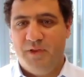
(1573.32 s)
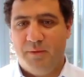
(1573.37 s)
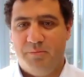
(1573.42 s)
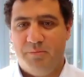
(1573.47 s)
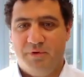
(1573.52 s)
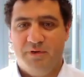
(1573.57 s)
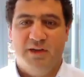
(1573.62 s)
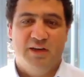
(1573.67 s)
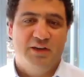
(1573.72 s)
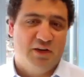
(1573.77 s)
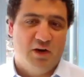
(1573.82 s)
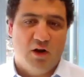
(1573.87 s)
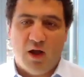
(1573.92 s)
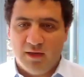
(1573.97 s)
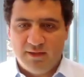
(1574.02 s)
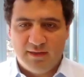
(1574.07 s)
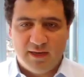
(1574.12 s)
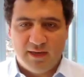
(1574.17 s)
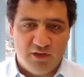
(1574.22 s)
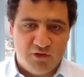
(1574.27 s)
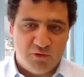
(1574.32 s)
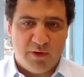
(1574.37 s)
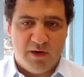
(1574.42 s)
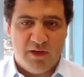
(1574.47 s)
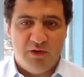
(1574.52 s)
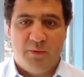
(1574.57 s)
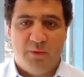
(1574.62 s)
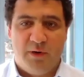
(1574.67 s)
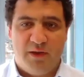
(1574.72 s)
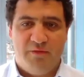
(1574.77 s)
prediction, I'd say
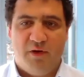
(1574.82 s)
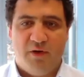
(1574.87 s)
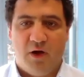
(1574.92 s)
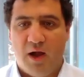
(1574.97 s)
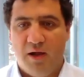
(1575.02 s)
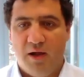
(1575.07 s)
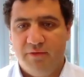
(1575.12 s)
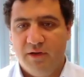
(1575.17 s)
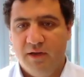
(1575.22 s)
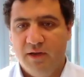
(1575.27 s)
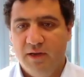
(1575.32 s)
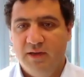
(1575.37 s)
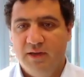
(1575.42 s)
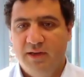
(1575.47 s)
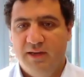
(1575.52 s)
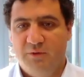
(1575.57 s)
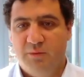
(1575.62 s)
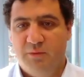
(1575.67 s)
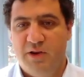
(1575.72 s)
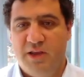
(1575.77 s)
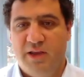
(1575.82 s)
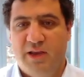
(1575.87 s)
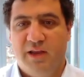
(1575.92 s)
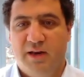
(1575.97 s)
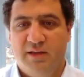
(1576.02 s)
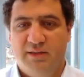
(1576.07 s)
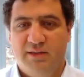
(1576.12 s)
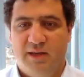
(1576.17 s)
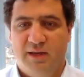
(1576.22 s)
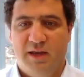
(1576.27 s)
2025 is when you're
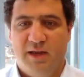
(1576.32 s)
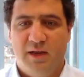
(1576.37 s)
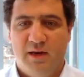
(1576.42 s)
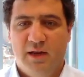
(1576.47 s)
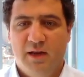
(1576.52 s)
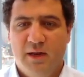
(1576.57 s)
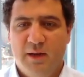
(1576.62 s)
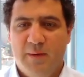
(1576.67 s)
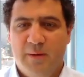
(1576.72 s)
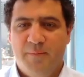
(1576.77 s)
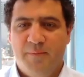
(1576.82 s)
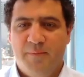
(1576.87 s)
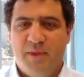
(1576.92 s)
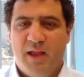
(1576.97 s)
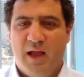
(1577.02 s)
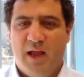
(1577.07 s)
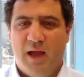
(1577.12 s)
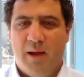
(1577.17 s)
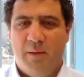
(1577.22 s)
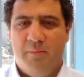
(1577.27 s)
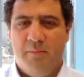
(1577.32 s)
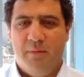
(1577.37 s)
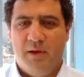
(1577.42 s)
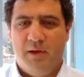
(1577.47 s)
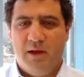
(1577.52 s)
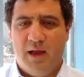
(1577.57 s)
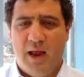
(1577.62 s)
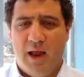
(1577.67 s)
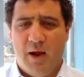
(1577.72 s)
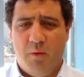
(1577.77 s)
going to see it. And
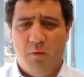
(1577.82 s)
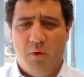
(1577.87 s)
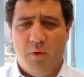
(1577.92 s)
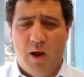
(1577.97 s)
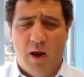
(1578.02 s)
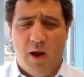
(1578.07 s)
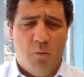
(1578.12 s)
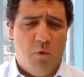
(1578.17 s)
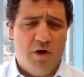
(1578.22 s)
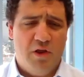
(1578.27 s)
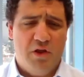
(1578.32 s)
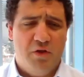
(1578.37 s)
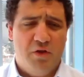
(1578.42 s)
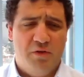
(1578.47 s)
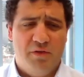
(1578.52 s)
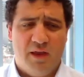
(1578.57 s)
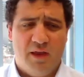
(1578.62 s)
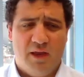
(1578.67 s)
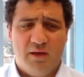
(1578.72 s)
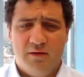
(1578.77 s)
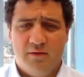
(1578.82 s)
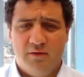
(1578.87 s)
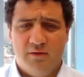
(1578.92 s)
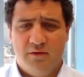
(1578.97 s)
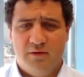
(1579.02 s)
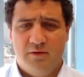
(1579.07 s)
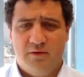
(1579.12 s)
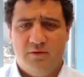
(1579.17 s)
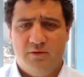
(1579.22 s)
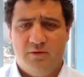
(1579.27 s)
what do you think,
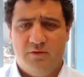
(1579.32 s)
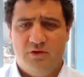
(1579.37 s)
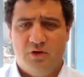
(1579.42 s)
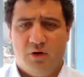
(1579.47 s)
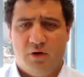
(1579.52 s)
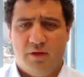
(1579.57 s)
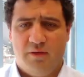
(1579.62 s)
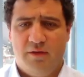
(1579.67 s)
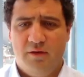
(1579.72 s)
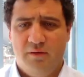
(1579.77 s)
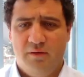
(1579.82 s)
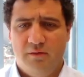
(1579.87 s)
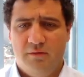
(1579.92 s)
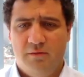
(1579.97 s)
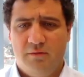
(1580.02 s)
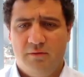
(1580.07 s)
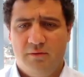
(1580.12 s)
Jonathan?